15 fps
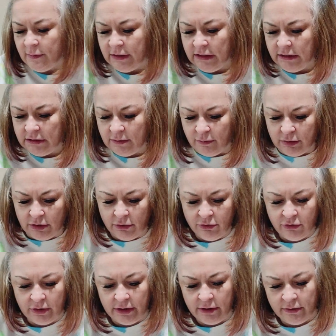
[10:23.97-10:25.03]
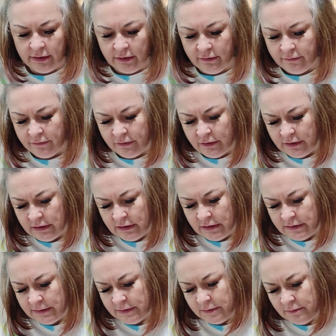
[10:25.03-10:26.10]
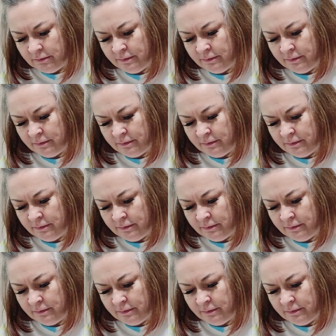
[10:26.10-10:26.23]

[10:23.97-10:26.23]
I might get the blow dryer out for this.